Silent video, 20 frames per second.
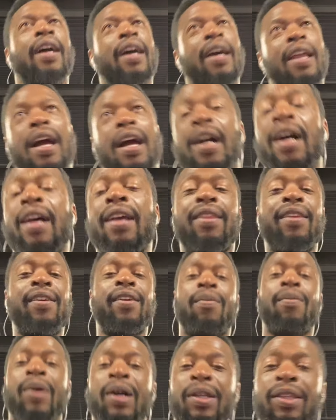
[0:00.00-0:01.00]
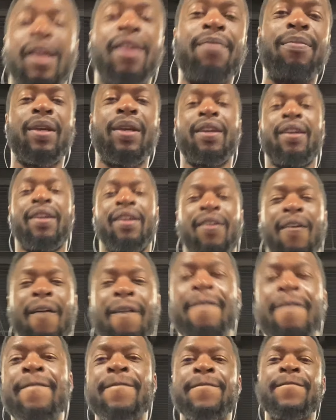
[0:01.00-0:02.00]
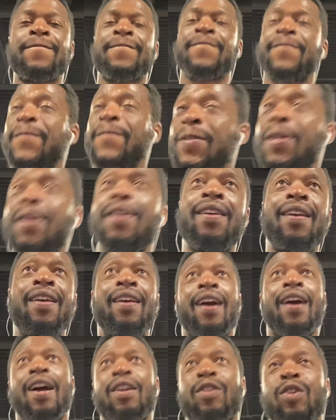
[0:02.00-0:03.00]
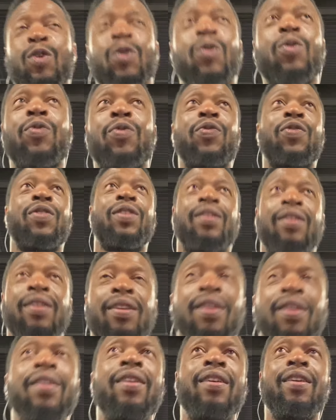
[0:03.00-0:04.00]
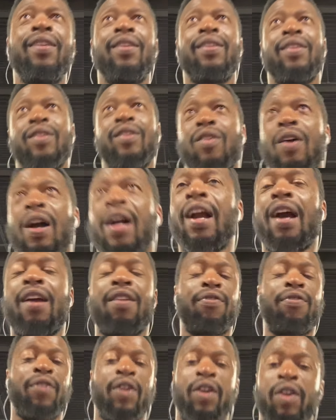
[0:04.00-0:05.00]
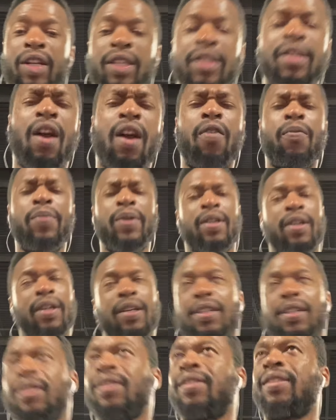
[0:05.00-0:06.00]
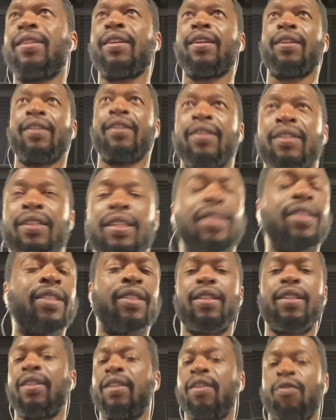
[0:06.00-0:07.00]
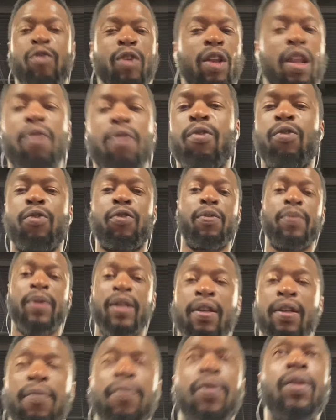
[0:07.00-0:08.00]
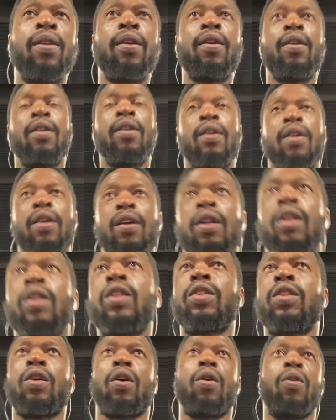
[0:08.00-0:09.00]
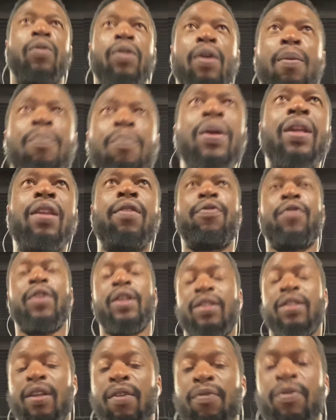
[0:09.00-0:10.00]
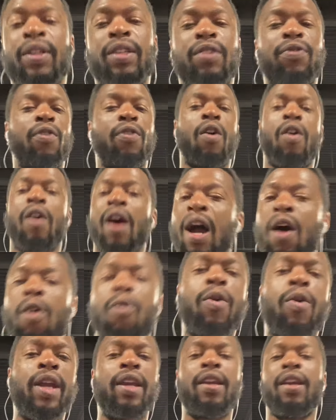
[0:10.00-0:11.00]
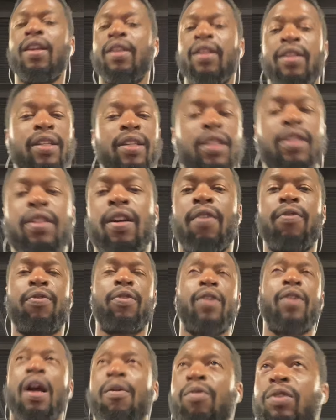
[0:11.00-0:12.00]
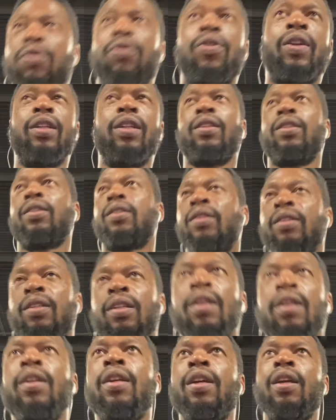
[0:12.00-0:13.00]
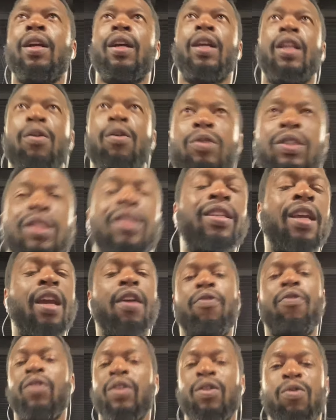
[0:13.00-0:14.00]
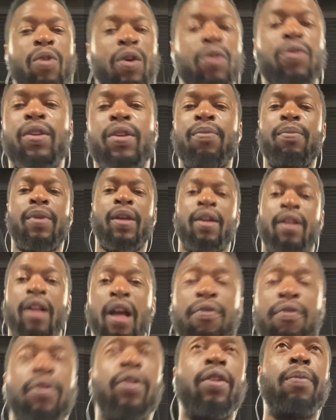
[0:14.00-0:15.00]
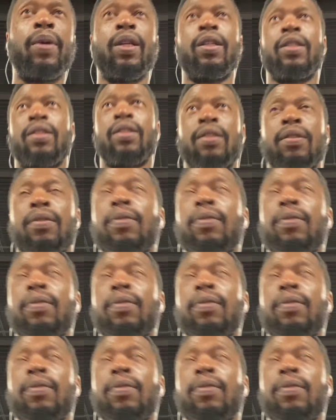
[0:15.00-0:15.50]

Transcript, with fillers: I gotta think about that, man. I do. You know, I gotta figure this out because this is a different level for me. So the benefits of this far outweigh any discomfort I was feeling. And it was definitely worth it, man. I feel amazing.